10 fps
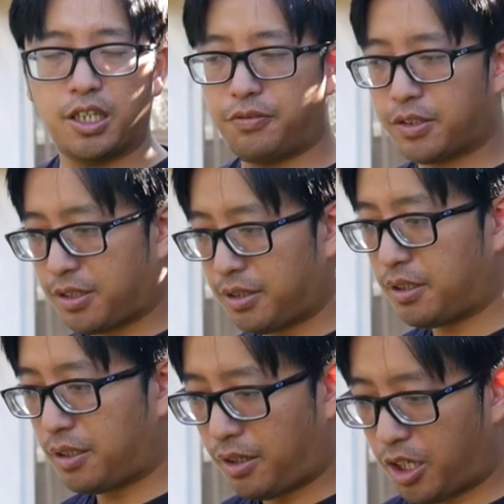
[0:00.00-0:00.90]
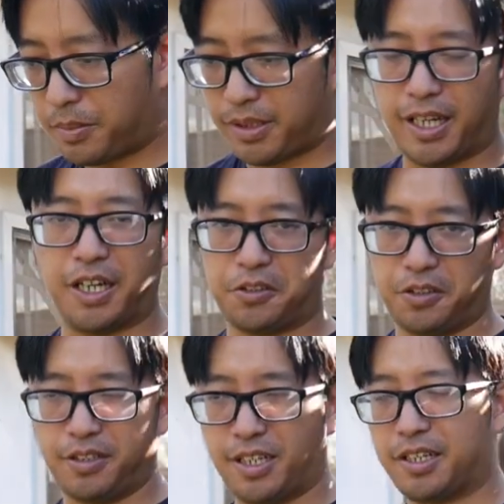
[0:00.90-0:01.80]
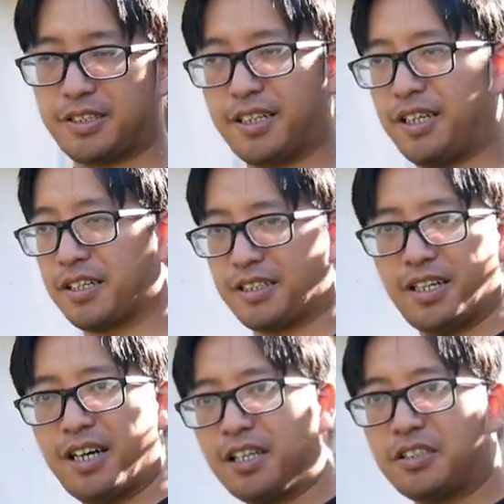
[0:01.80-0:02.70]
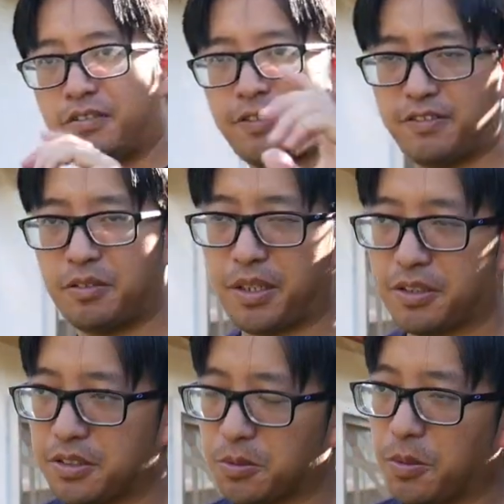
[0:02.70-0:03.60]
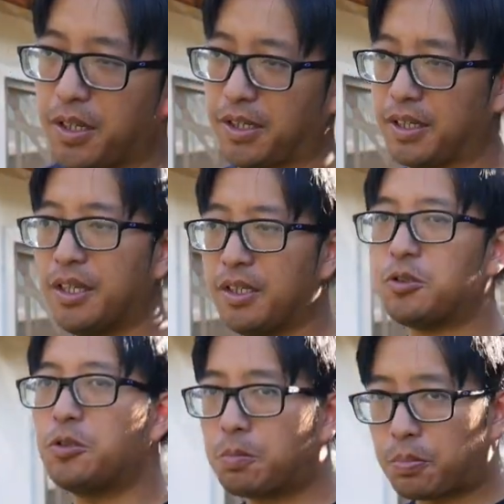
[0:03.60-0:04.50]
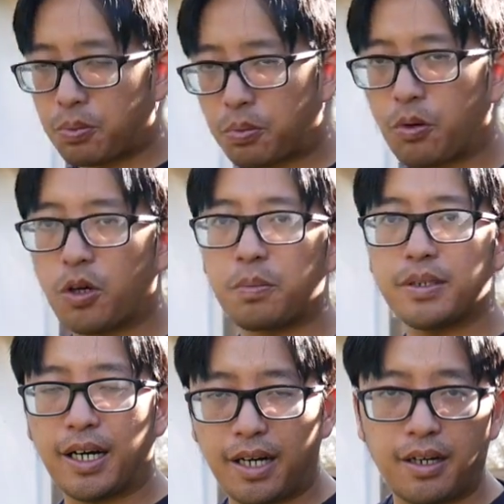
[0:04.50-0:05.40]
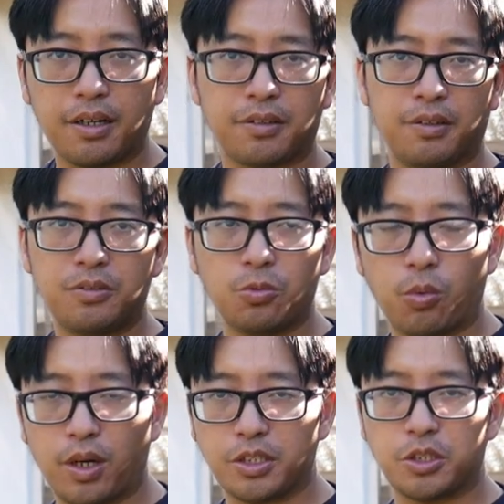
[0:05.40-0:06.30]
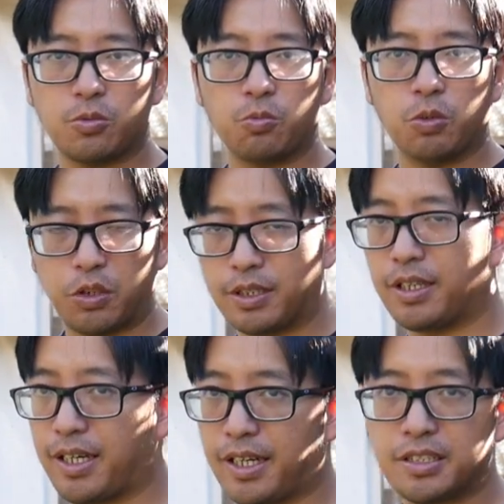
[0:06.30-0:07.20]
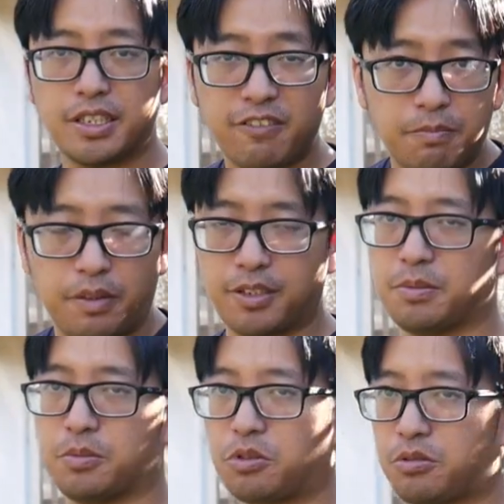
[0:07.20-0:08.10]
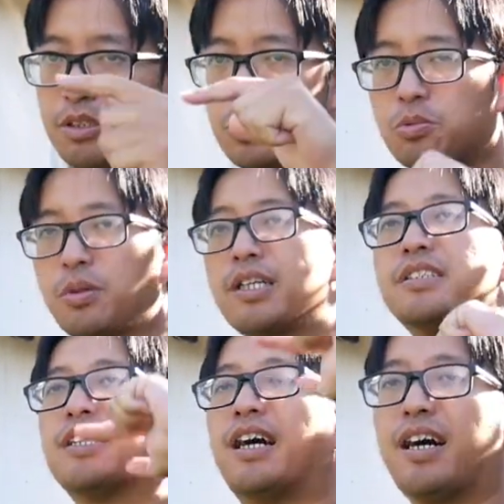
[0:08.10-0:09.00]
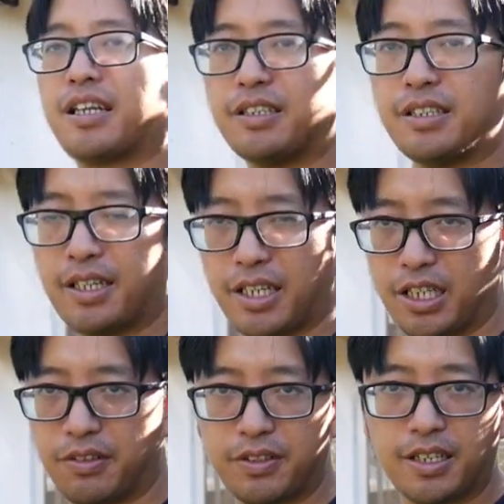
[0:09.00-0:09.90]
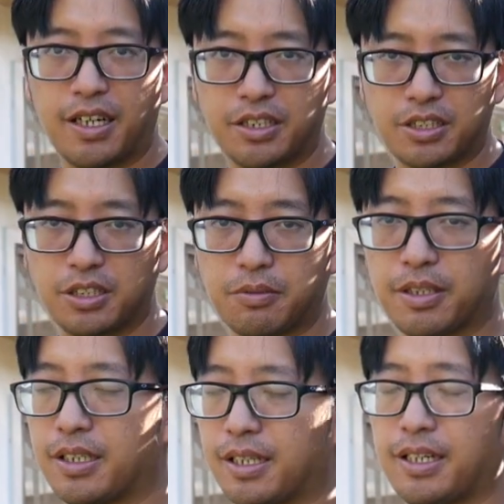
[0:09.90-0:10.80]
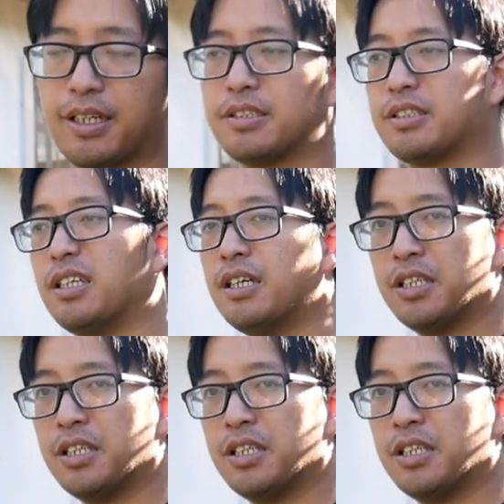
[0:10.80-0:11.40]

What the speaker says: If you're going to lob an arrow at a target 150 meters away, you probably are going to watch where it lands if possible. Try and trace the arc in the air if you can't see where it lands.